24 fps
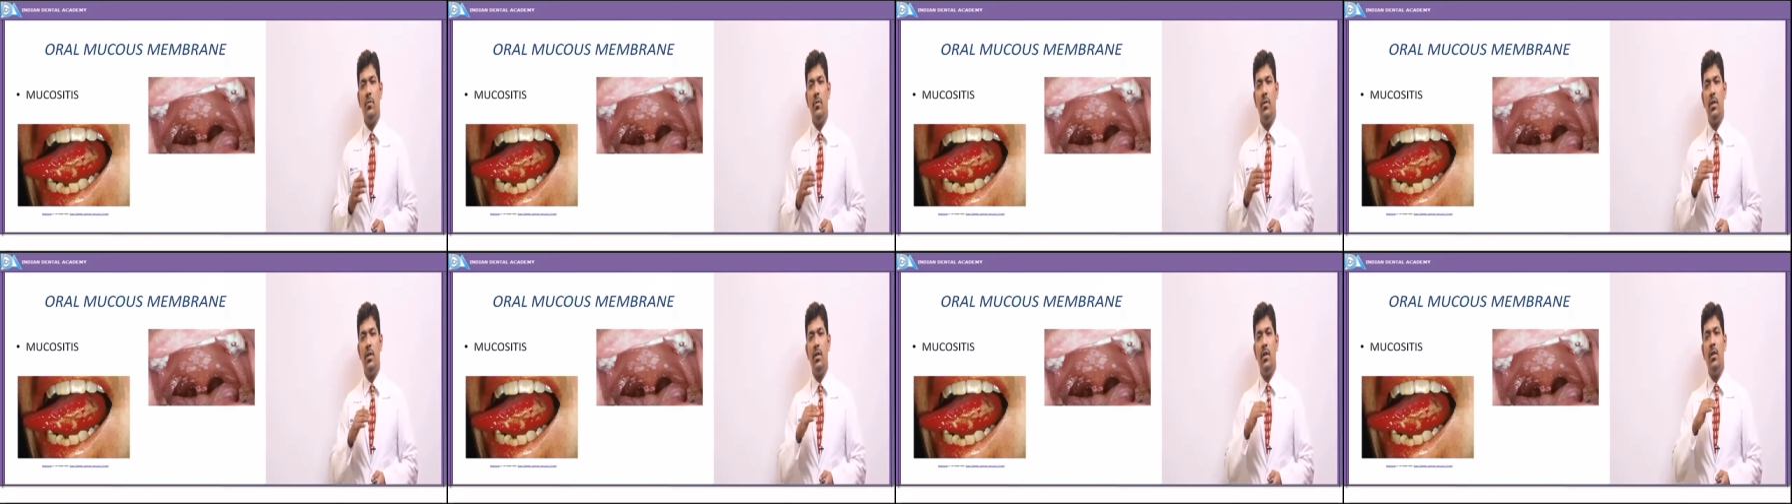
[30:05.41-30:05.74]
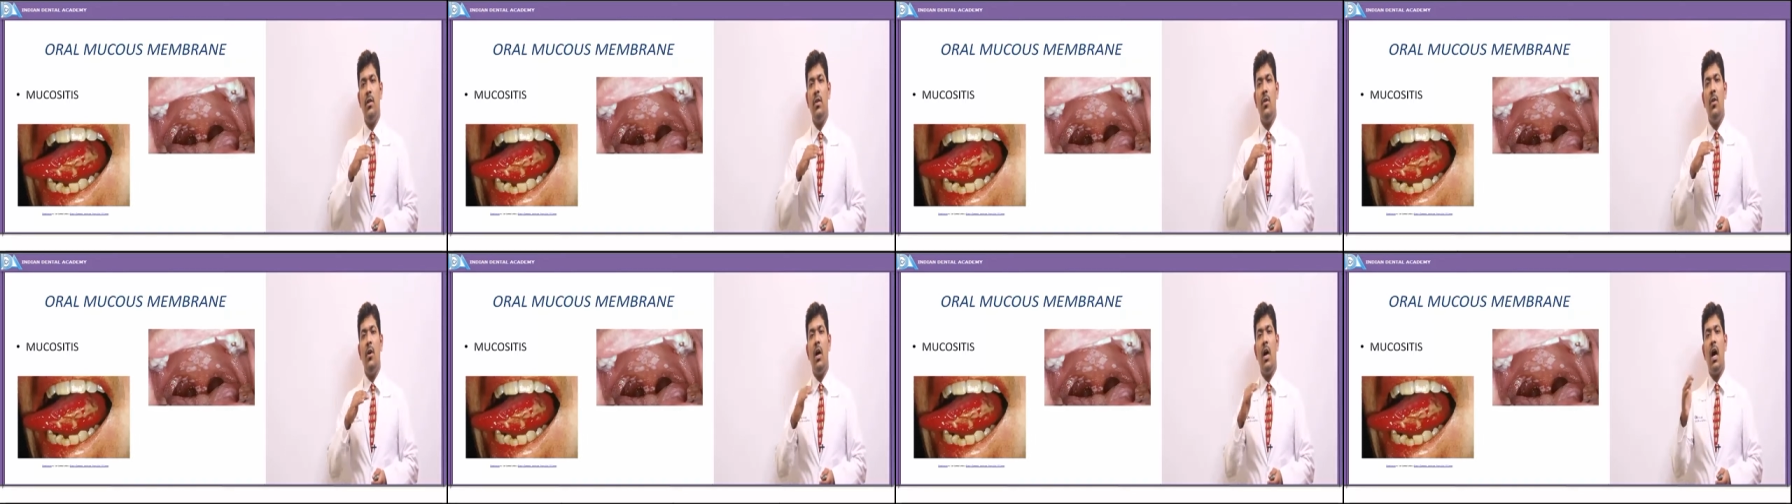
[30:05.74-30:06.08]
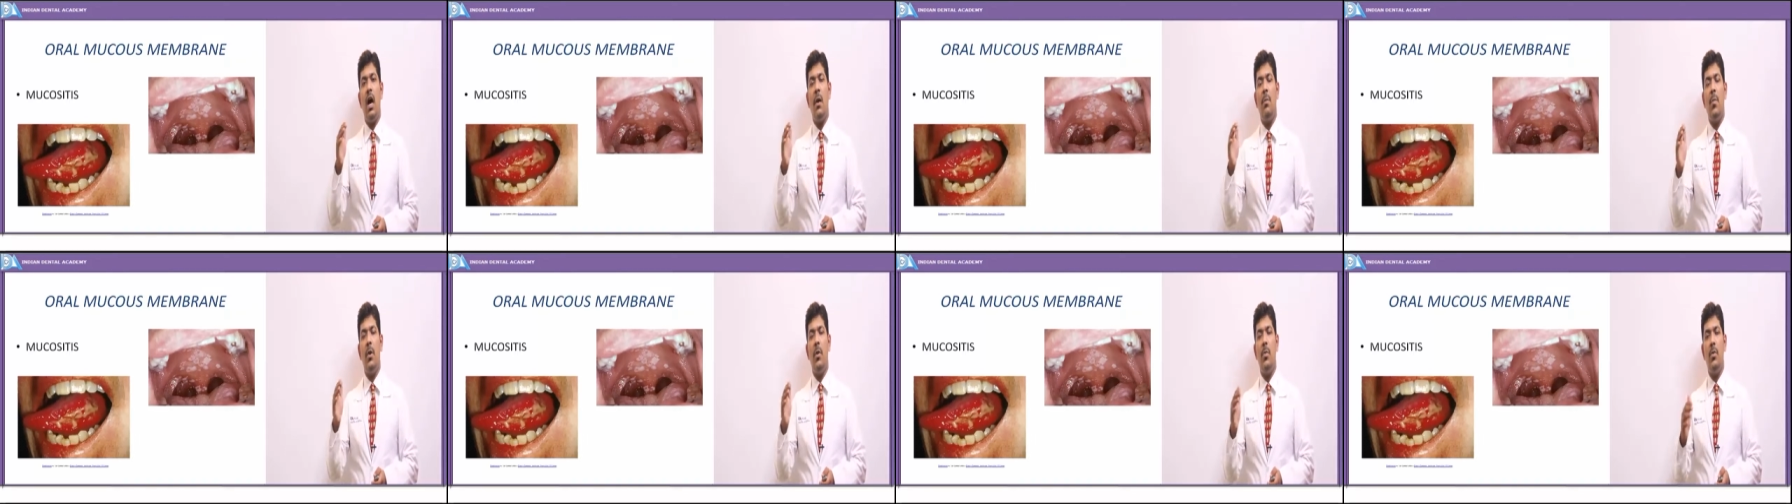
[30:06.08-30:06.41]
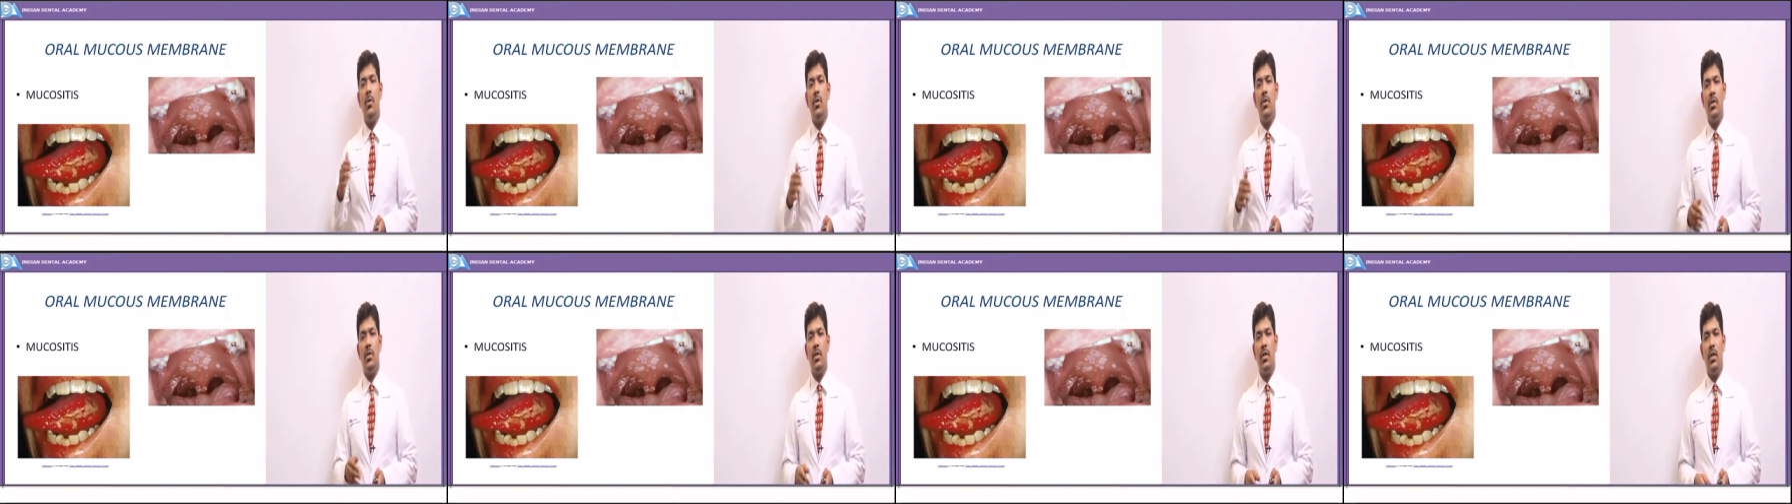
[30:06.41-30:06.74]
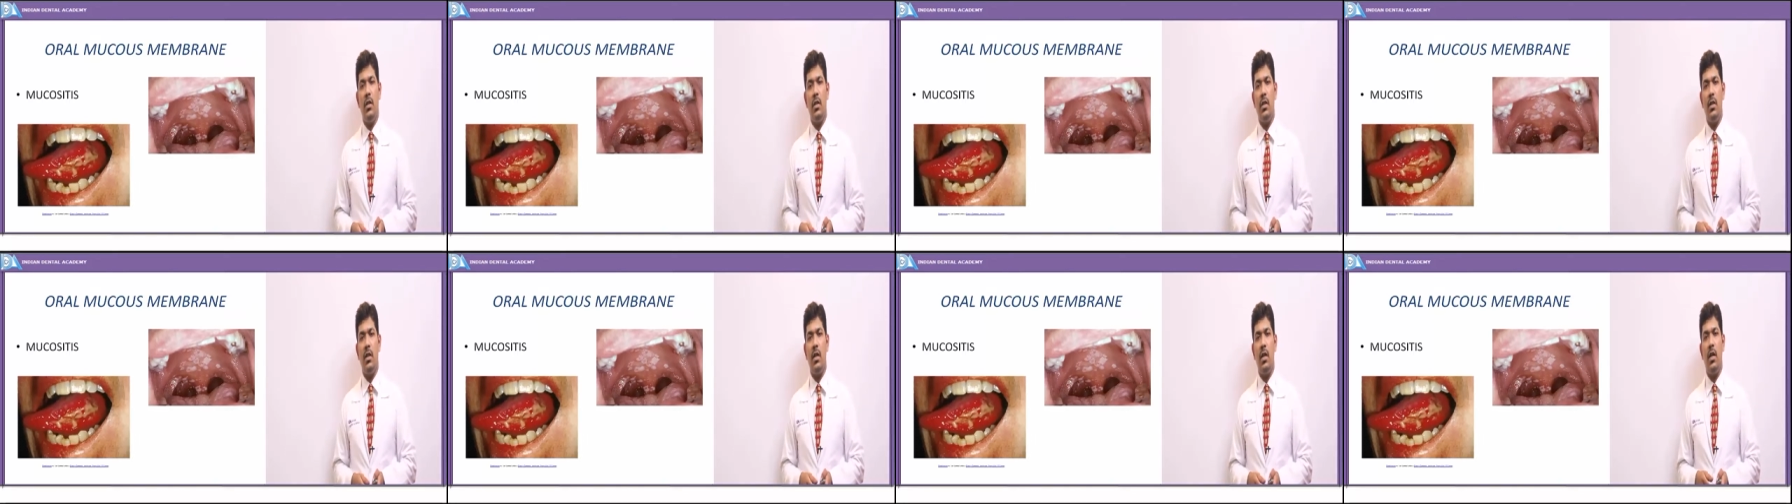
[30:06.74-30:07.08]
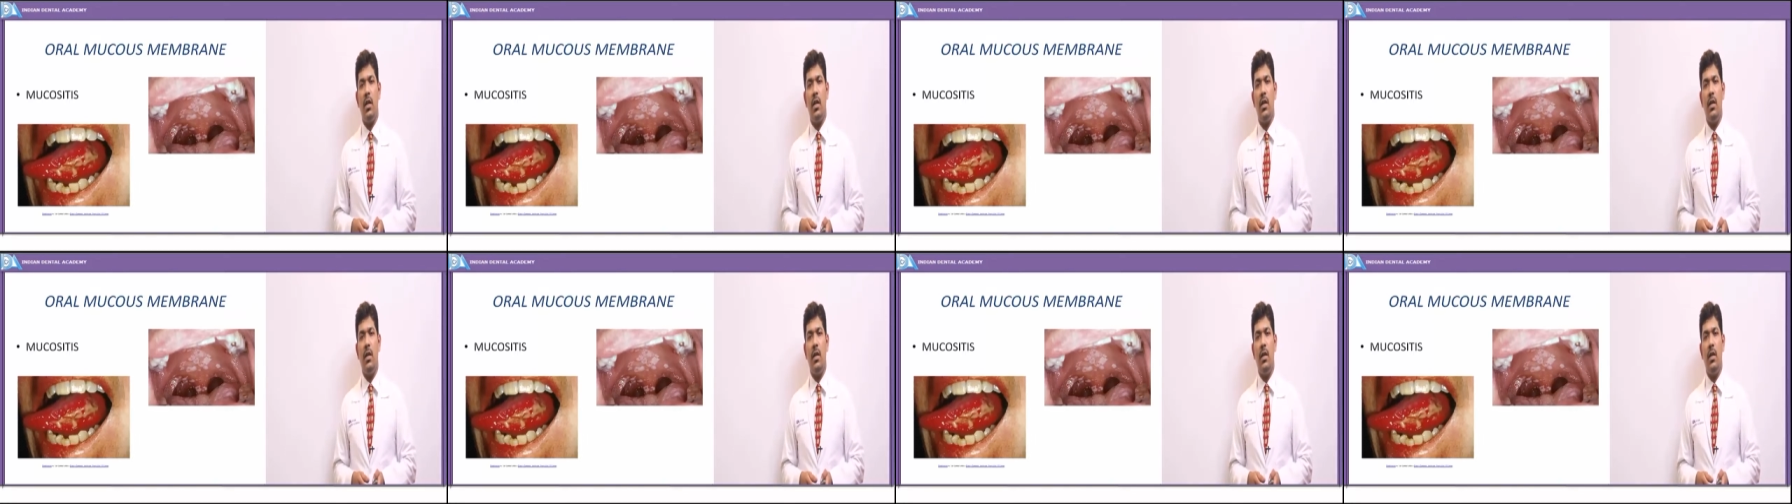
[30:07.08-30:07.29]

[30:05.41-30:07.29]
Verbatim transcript: of the uppermost uh,